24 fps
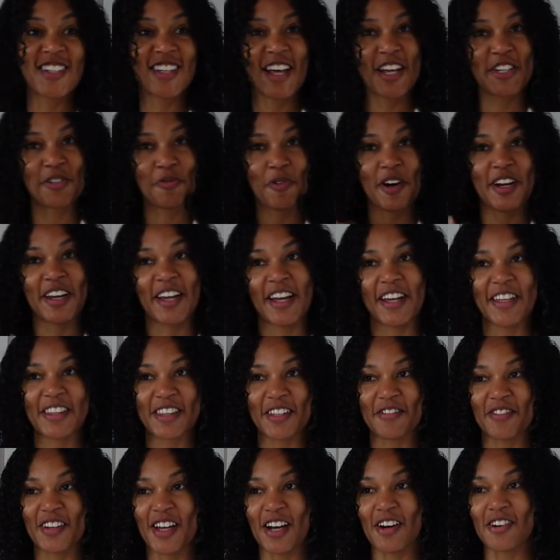That's why I hate
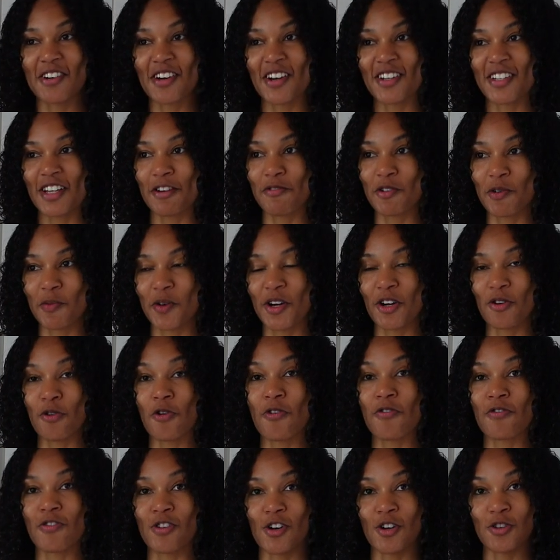them now, because I would wear
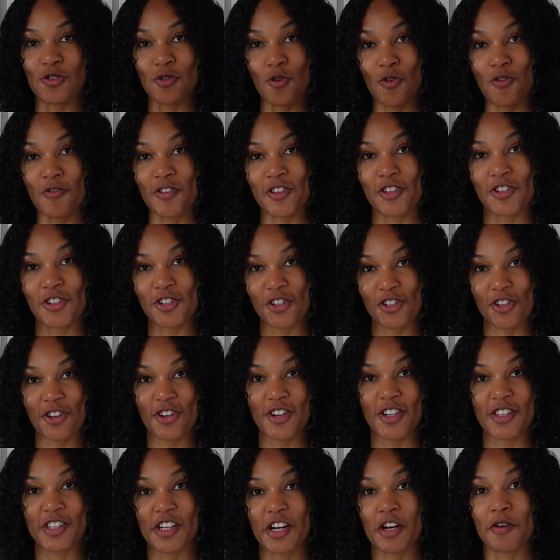overalls over the
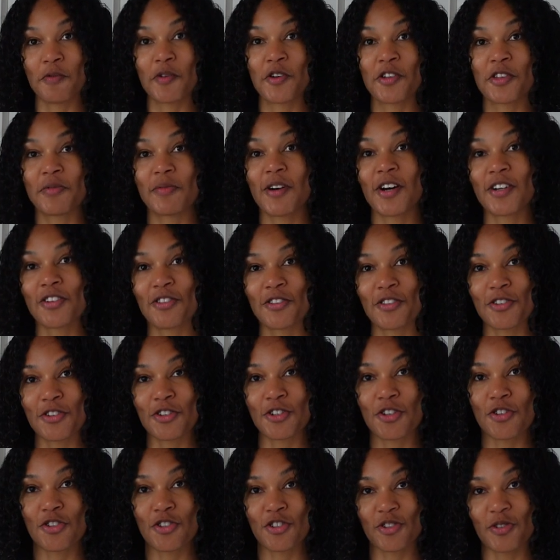shirt and then I wear them under the
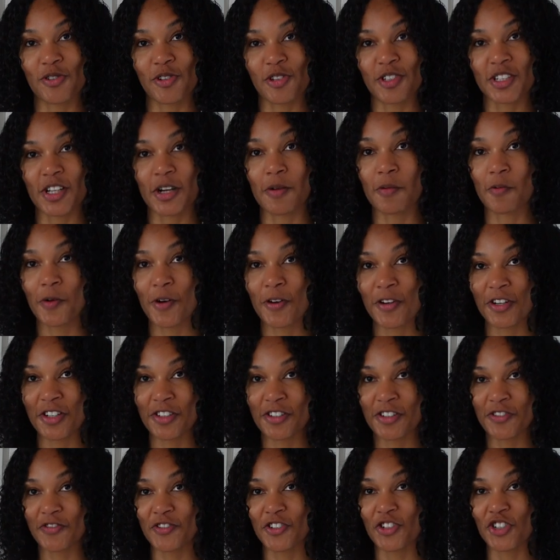shirt so it looks like I'm wearing a
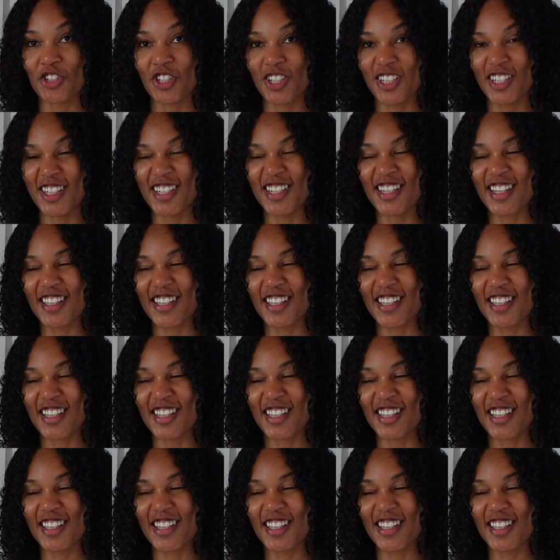different jean,